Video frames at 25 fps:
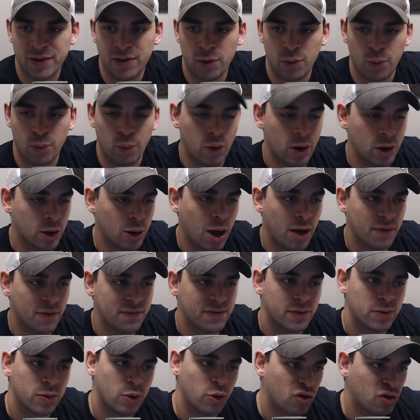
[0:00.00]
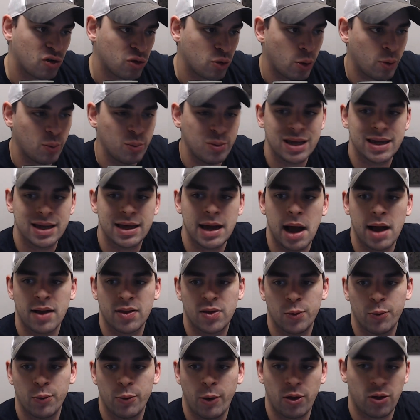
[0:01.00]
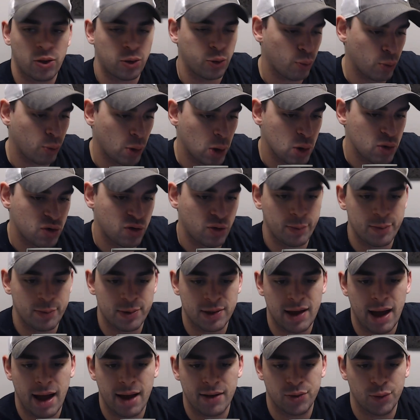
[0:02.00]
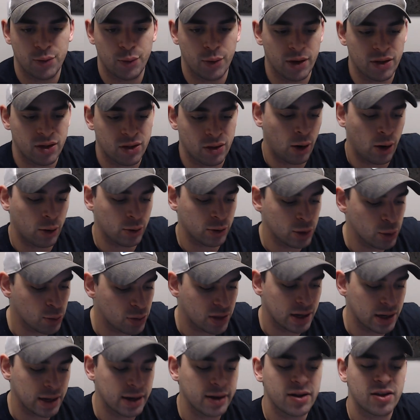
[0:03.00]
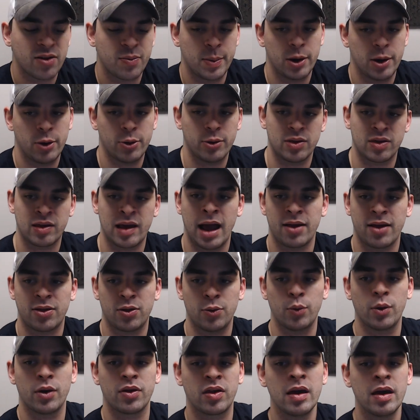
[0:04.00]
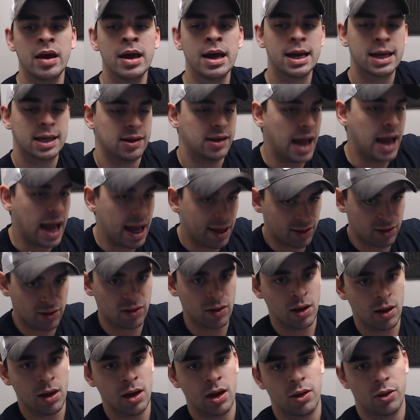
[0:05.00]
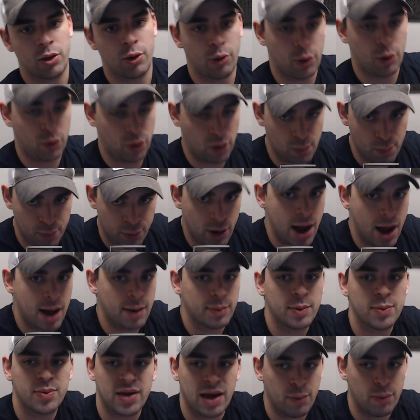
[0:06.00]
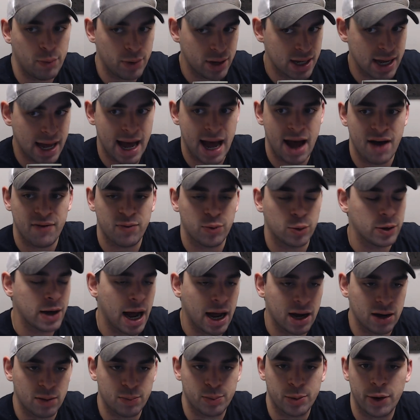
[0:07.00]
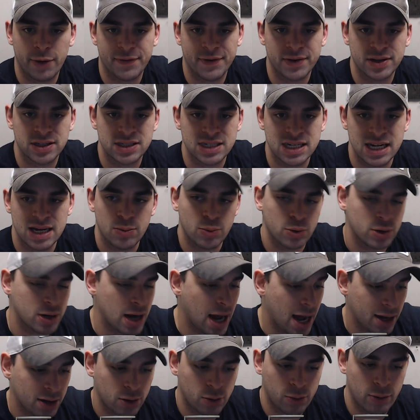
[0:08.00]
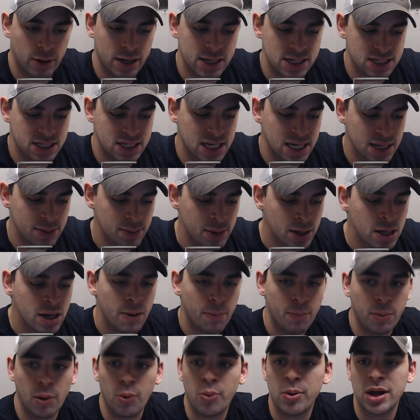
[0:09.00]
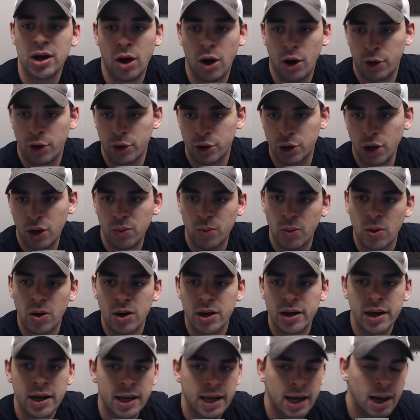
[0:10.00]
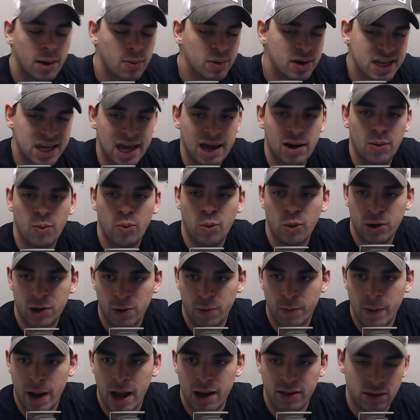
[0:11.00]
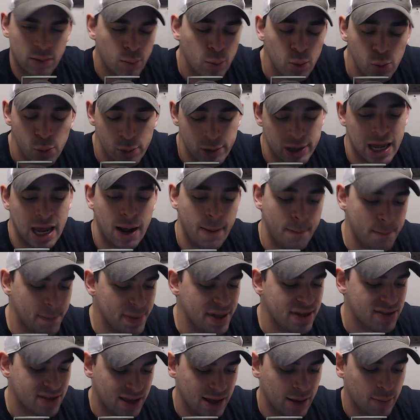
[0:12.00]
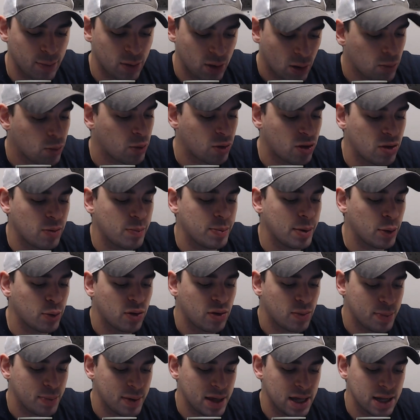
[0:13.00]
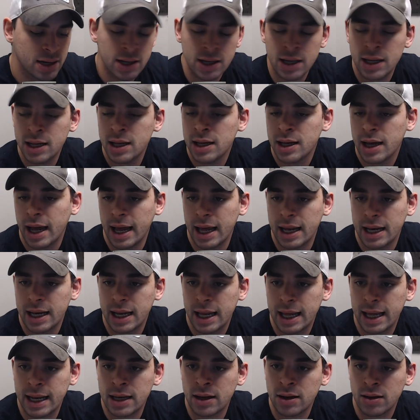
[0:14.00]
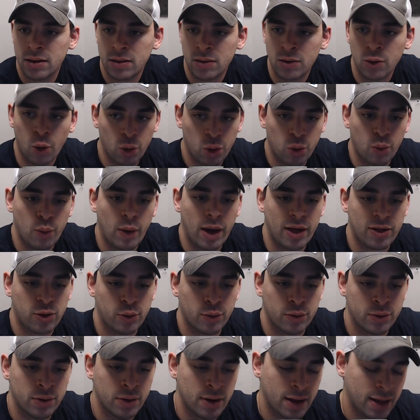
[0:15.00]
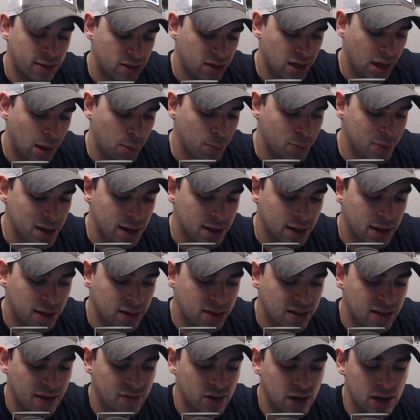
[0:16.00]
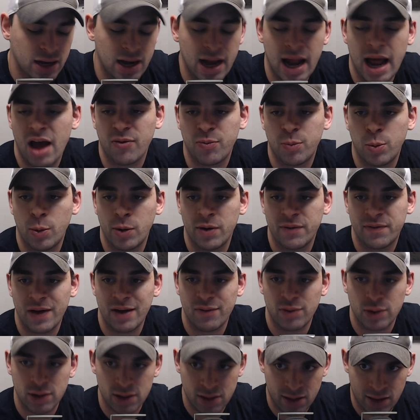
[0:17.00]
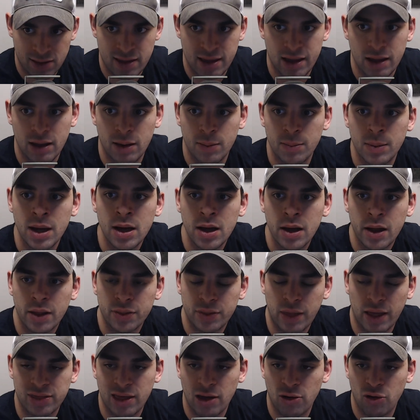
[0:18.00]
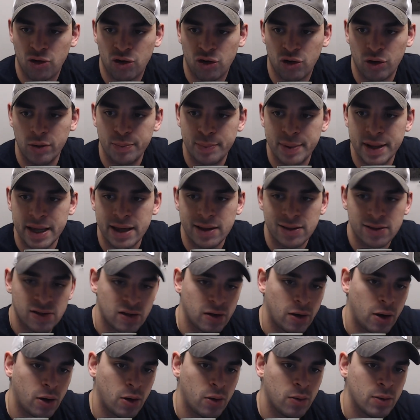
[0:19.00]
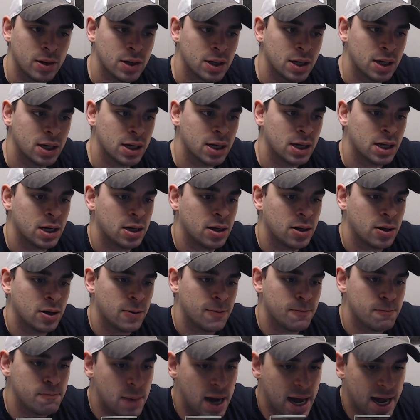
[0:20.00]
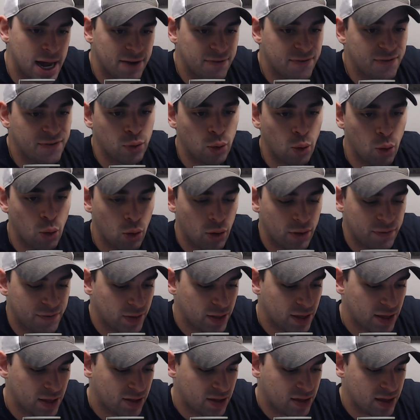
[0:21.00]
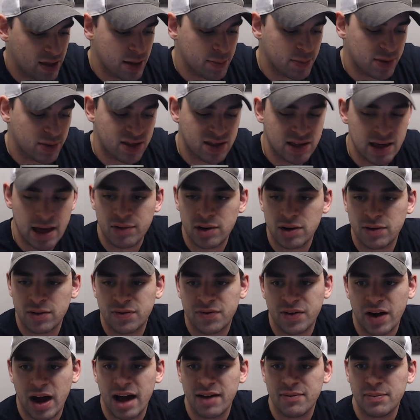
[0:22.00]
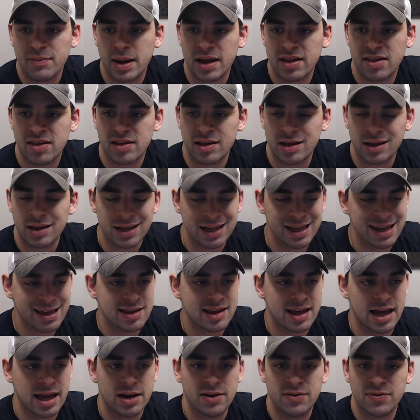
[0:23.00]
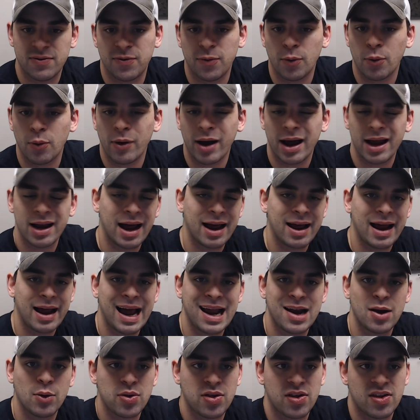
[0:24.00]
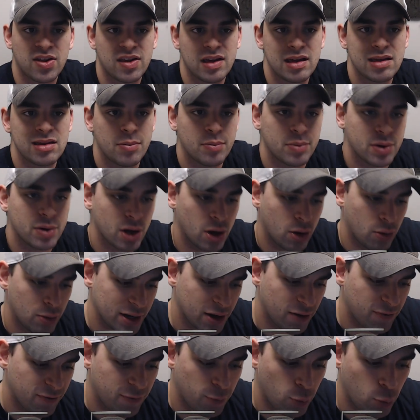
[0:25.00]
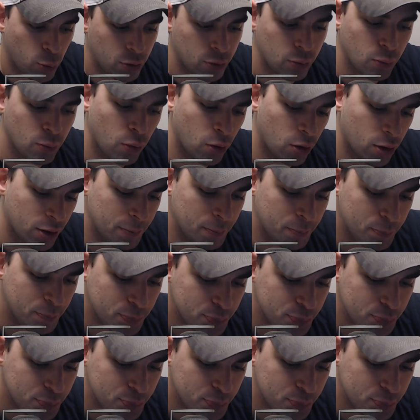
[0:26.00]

is one-off. The short week got to us. The road trips got to us. Our youth and inexperience got to us. Yes, there are some problems that we have. We're not a perfect team. We're not a great team, but we are a good one, and we can work around them. We can beat teams that we're supposed to beat. And Northwestern, as them being a 7.5-point favorite, is a team that they should beat. So my floor for this team is 7-5. My ceiling is 8-4. I don't see them going 4-1